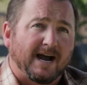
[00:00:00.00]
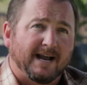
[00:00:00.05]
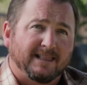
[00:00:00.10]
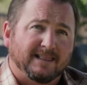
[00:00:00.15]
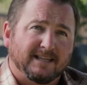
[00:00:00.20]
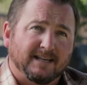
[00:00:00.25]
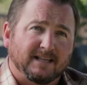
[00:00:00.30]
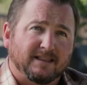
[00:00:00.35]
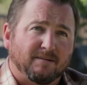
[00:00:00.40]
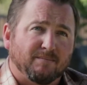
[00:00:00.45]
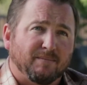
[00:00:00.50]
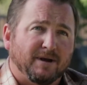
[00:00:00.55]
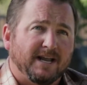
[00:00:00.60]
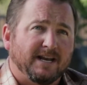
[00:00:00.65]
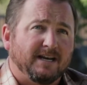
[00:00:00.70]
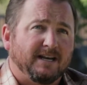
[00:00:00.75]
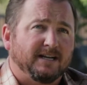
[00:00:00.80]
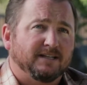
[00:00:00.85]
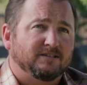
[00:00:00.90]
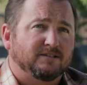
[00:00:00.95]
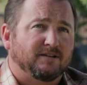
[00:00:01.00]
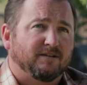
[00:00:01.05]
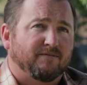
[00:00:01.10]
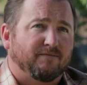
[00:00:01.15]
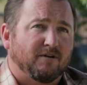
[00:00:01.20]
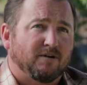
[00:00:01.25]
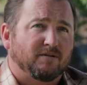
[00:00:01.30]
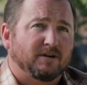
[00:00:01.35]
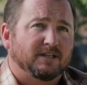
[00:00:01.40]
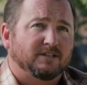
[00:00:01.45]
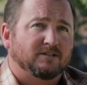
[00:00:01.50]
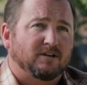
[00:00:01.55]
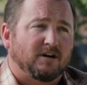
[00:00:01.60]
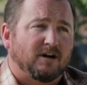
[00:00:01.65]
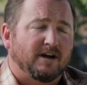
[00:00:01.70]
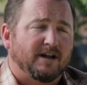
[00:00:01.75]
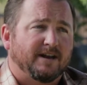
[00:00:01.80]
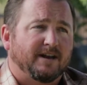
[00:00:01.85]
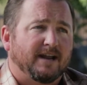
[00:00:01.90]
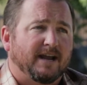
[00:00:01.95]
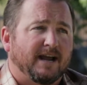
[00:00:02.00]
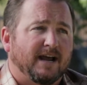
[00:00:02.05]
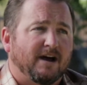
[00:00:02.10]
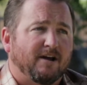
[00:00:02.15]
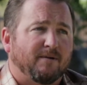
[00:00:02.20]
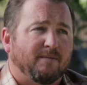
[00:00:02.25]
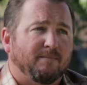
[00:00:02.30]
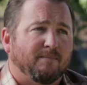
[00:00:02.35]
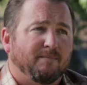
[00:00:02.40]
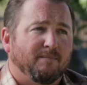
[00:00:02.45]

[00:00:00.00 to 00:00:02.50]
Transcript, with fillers: I think that Bend needs to focus on how to